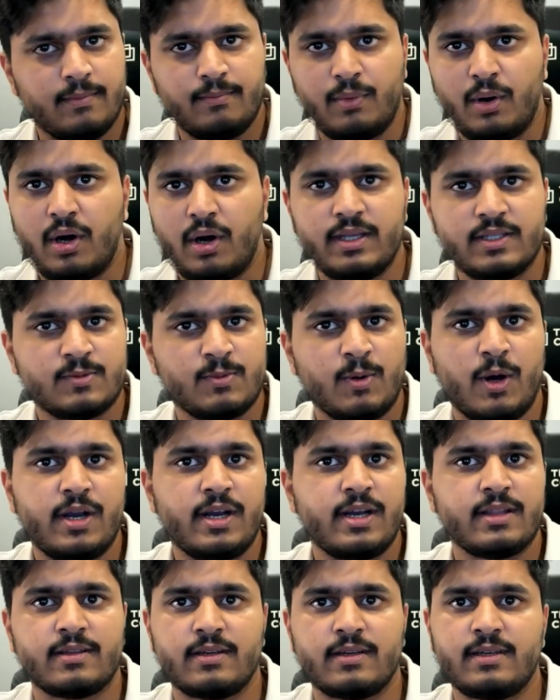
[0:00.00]
is born in a
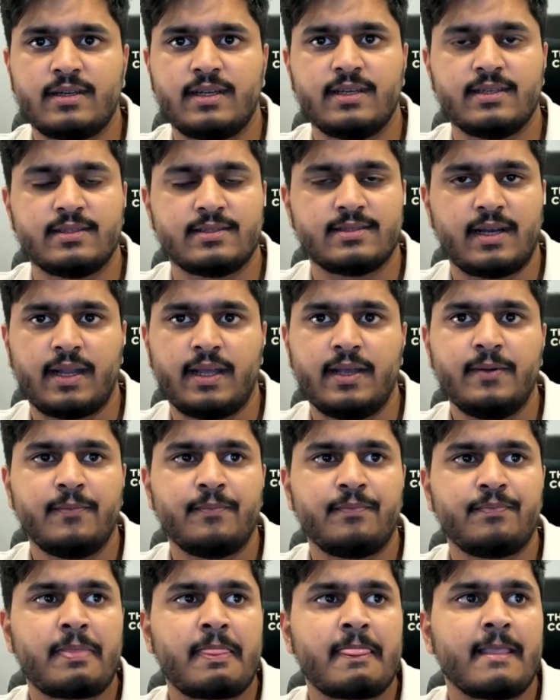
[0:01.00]
third tier city
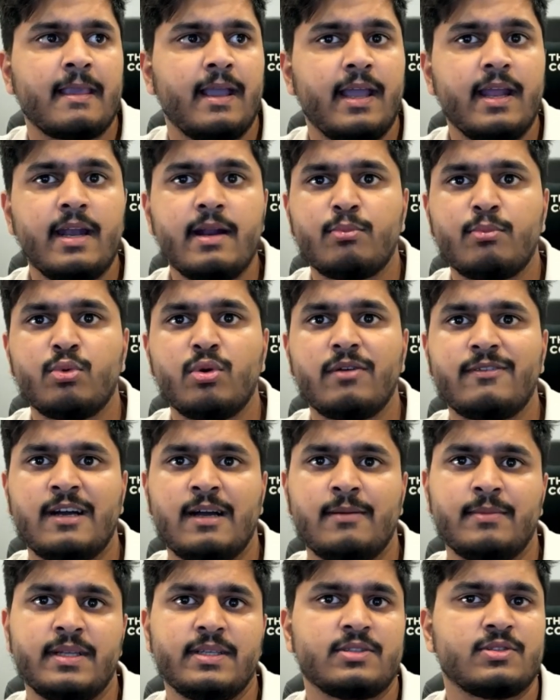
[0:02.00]
in a poor
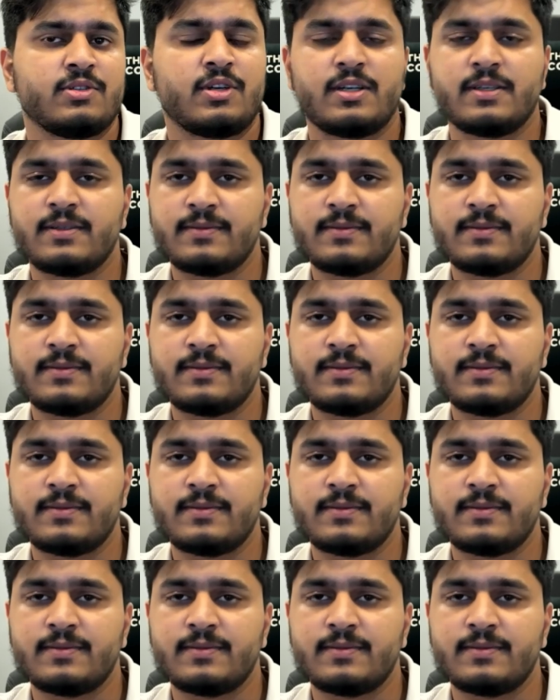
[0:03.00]
family, so not